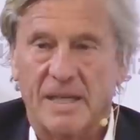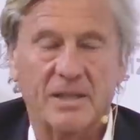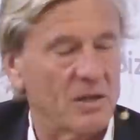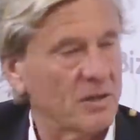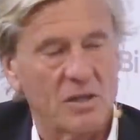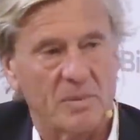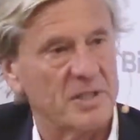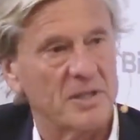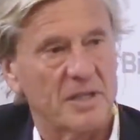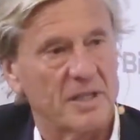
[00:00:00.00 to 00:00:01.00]
I can't
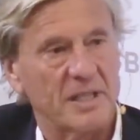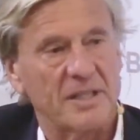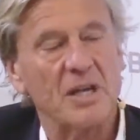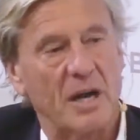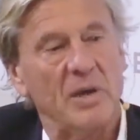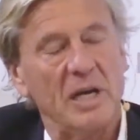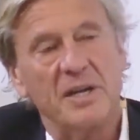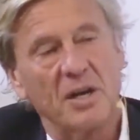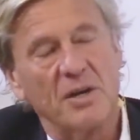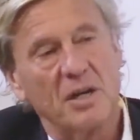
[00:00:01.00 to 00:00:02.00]
comment. Maybe let's i make
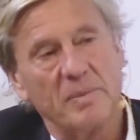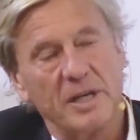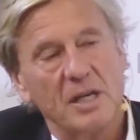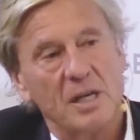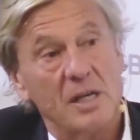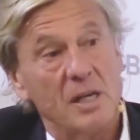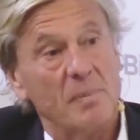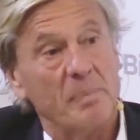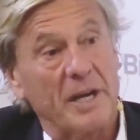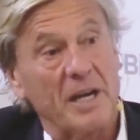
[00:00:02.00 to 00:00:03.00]
it different. How do we
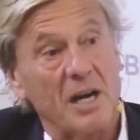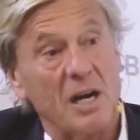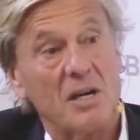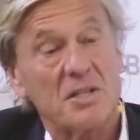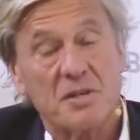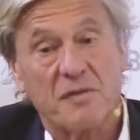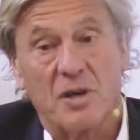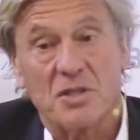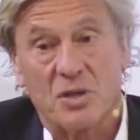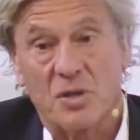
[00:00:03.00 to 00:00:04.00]
make it free and fair?
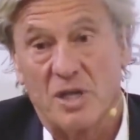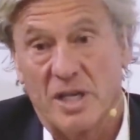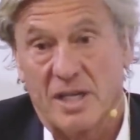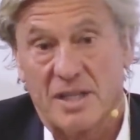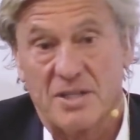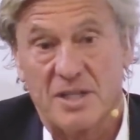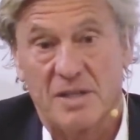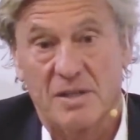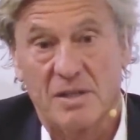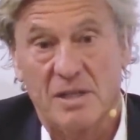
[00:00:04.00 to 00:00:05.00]
Frans Cronje, I
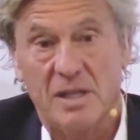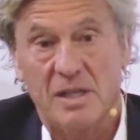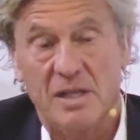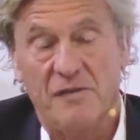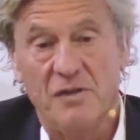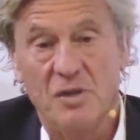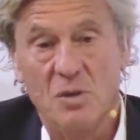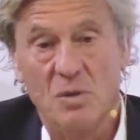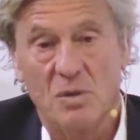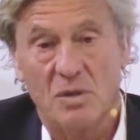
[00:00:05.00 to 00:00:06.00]
said, if
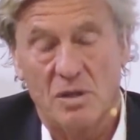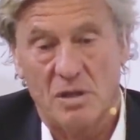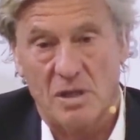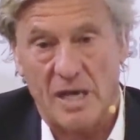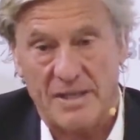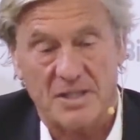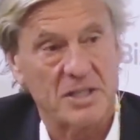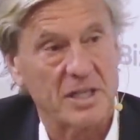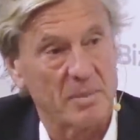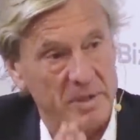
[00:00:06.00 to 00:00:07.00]
you had to
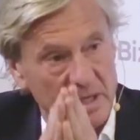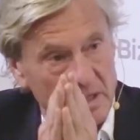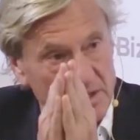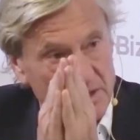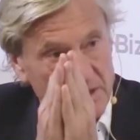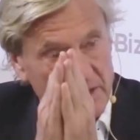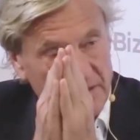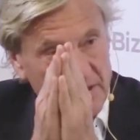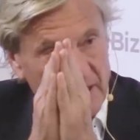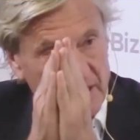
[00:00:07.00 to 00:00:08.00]
tell me
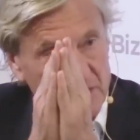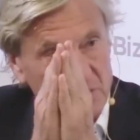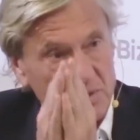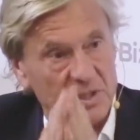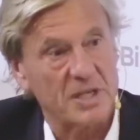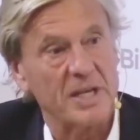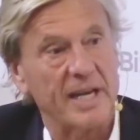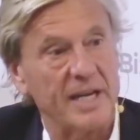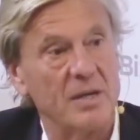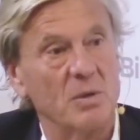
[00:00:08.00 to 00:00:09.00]
that the election was
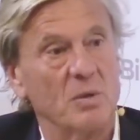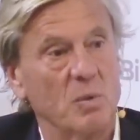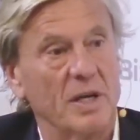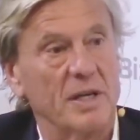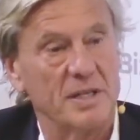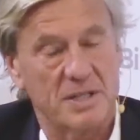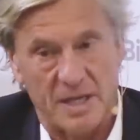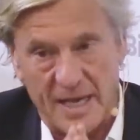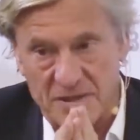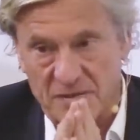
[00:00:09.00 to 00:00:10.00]
today, who would win? He
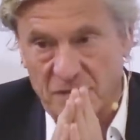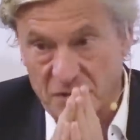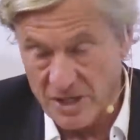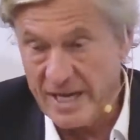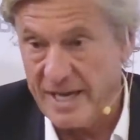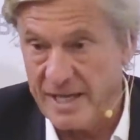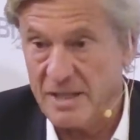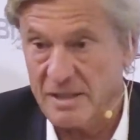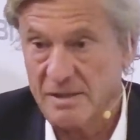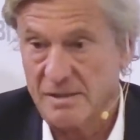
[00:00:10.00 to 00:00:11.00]
said, as of
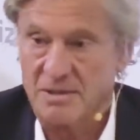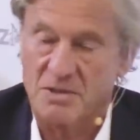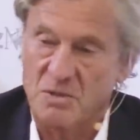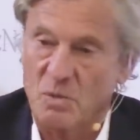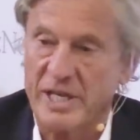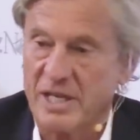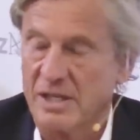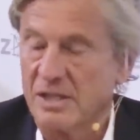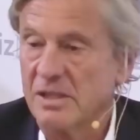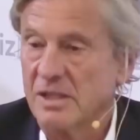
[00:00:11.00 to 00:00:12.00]
today, this is a week
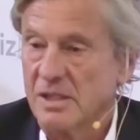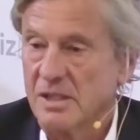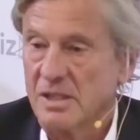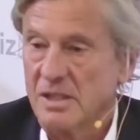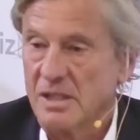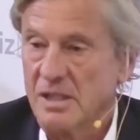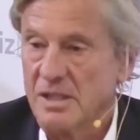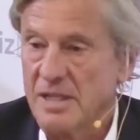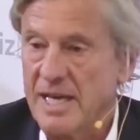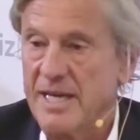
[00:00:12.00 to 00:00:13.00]
ago,
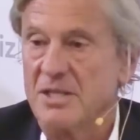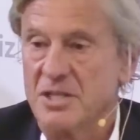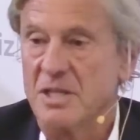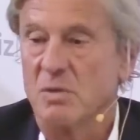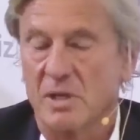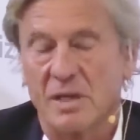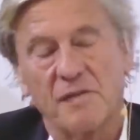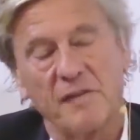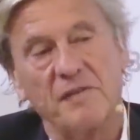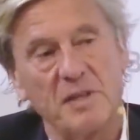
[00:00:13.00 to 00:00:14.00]
the ANC would get
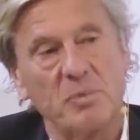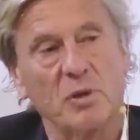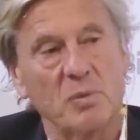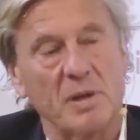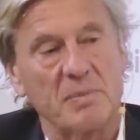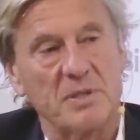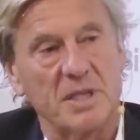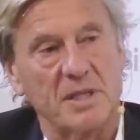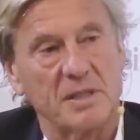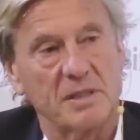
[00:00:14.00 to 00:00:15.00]

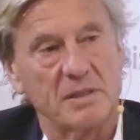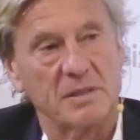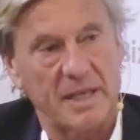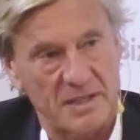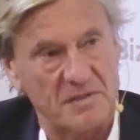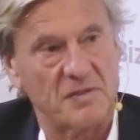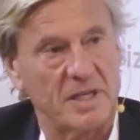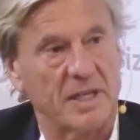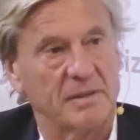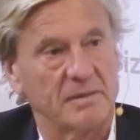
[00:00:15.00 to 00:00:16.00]
50.1% as of
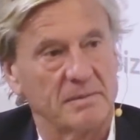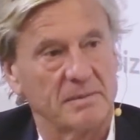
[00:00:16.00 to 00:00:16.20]
today.